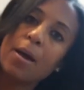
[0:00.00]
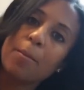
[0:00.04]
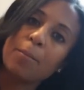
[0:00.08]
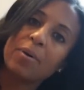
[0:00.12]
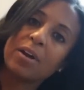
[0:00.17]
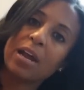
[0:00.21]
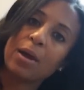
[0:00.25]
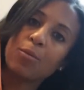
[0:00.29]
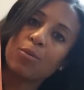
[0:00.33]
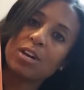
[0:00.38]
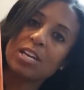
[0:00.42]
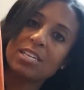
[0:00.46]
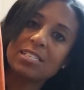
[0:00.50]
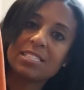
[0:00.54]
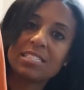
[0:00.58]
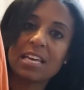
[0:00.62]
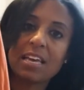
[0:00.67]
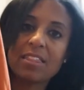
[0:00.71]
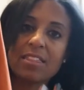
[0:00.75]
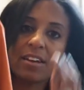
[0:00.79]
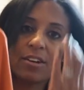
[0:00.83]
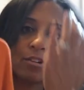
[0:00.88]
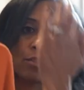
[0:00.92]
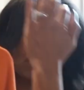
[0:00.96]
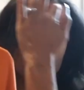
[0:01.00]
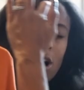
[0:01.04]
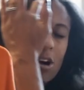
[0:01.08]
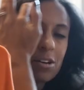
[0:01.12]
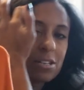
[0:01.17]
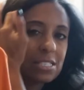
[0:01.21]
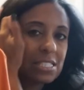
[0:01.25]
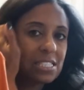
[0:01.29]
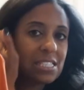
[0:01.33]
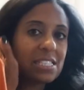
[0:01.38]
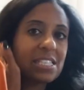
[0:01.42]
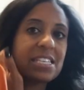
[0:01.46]
But I want to say their
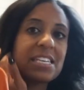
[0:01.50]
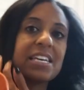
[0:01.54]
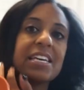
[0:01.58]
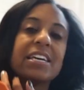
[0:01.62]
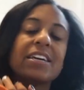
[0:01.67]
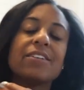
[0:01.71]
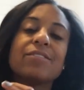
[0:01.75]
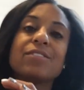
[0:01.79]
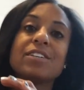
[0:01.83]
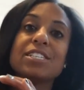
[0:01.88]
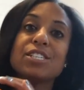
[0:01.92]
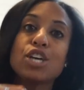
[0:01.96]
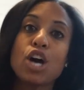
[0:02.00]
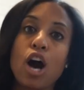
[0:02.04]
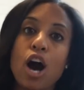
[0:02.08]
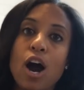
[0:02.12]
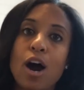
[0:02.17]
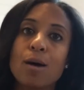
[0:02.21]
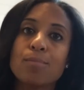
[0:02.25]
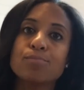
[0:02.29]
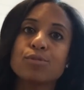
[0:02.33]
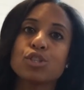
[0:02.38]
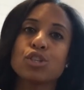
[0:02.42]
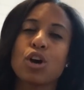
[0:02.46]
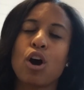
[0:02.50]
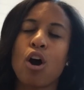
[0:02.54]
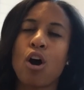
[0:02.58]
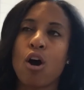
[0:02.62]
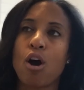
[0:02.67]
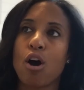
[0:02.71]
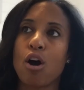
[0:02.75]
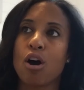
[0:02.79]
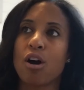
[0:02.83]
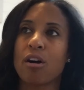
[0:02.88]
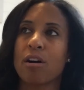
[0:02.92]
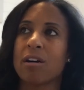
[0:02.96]
long sleeve tops
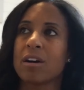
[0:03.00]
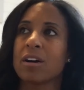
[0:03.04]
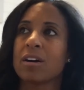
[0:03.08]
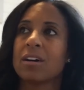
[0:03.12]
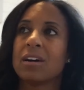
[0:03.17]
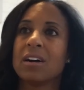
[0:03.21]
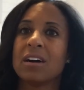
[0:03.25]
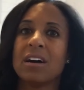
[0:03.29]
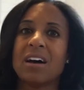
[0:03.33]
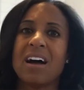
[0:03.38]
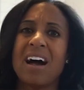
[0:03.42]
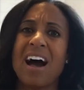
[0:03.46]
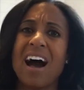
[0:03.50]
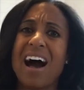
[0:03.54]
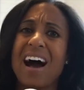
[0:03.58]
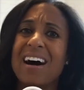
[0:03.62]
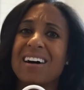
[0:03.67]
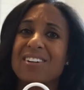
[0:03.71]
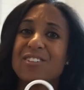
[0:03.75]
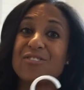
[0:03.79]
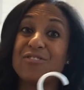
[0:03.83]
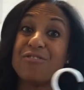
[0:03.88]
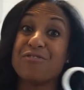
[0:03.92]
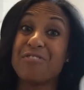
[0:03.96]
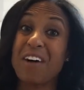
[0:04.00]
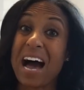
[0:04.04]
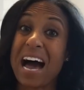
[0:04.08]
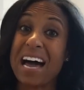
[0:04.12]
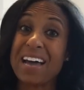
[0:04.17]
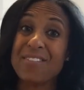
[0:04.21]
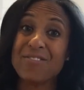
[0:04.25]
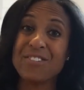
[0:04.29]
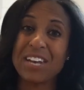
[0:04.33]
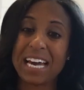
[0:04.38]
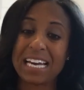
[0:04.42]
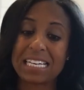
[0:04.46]
are
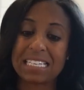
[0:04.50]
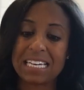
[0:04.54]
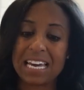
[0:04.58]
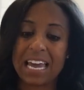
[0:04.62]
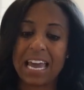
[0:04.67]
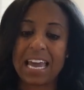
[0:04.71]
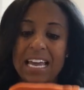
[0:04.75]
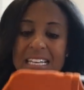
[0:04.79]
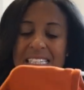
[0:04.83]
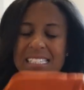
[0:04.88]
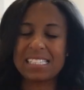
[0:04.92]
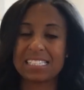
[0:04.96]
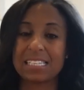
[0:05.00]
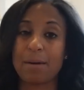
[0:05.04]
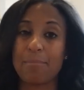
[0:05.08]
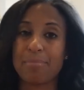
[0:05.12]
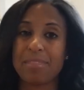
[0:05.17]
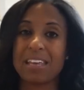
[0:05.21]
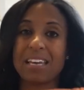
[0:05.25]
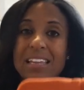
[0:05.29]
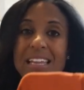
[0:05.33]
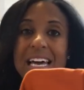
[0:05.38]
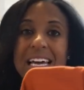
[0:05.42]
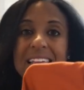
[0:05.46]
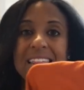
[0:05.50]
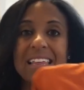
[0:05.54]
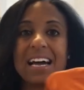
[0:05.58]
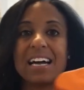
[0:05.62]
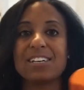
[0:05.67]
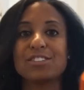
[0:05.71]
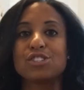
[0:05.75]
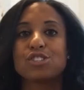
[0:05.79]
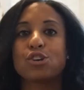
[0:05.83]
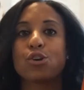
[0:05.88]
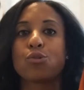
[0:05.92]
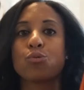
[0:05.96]
$5.98, something like
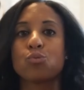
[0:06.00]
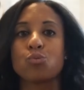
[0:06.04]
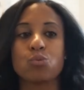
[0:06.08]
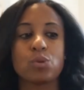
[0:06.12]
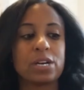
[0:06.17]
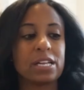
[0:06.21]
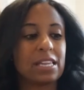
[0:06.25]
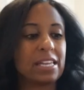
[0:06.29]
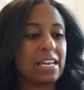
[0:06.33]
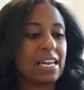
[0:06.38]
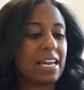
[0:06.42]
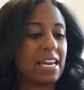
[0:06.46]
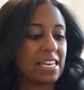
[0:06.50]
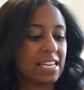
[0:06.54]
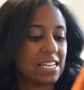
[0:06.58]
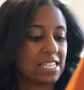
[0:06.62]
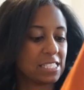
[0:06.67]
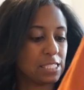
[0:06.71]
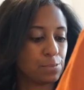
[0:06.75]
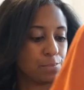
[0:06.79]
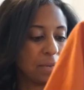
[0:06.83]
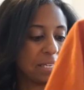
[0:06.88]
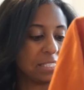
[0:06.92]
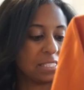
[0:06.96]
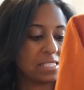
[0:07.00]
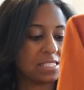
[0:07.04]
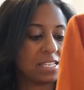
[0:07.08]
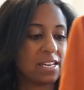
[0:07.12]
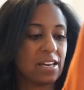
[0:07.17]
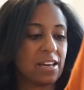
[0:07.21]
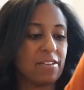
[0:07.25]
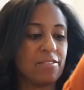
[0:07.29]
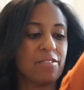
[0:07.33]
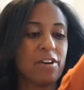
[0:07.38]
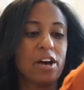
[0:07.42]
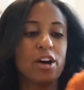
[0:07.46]
that. So really
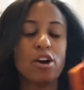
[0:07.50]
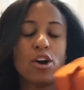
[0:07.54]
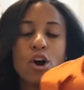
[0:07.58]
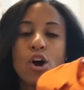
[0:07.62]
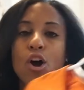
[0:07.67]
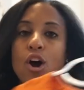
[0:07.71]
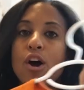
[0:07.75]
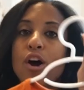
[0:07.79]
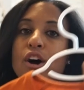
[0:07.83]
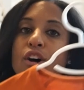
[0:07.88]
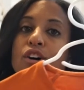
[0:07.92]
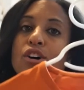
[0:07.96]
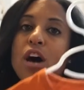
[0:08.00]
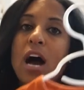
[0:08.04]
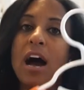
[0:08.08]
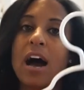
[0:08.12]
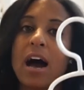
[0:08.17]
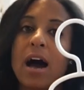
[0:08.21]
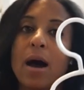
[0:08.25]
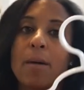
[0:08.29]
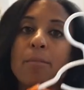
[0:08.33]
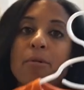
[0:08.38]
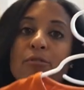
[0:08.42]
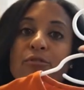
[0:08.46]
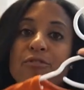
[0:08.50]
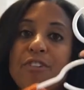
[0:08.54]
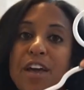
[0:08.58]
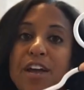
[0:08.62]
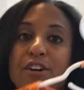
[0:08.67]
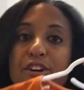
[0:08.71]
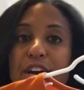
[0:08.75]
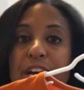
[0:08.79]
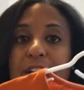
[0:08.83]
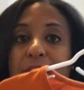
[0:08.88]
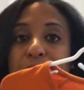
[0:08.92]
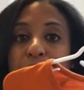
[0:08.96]
inexpensive.
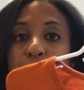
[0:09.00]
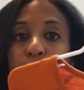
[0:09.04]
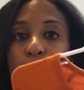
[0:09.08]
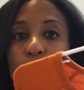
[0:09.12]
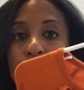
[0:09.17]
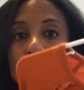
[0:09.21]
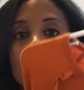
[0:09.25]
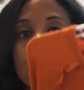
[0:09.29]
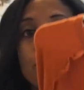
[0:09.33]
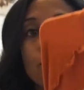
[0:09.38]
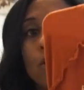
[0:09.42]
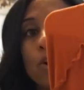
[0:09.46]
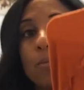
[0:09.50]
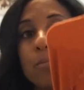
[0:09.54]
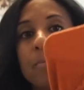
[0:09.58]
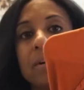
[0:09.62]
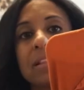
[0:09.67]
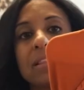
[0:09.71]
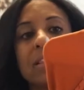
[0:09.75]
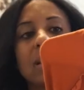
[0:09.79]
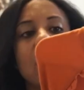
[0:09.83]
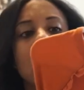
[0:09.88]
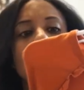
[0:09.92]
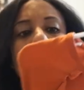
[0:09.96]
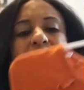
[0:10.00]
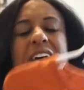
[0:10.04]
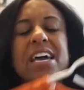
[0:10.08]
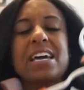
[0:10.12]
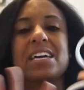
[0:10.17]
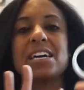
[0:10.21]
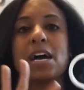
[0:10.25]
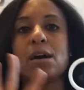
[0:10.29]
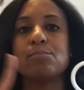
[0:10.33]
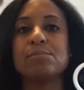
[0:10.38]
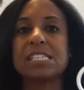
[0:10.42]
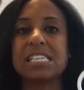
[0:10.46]
Very affordable, but love
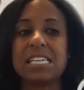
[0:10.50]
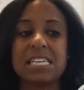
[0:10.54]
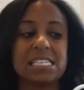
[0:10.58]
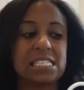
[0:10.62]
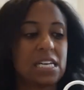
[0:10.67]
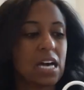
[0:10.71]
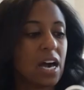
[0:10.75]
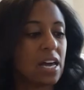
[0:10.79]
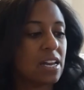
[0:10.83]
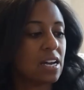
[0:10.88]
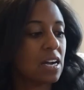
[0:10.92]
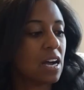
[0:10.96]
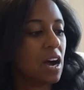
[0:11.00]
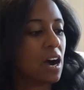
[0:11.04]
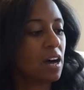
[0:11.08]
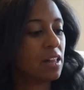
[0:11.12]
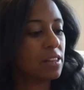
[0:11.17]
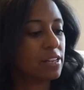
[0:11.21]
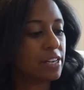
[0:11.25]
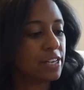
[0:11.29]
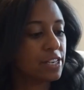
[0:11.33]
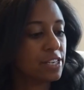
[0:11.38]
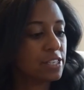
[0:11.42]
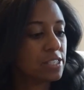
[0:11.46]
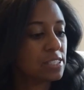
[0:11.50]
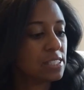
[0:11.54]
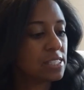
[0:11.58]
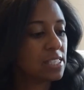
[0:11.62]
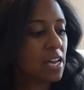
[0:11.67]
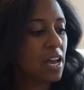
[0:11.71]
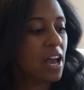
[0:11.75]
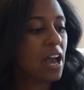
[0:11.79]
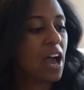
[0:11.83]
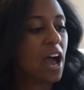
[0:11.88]
it. Comes in a ton of colors.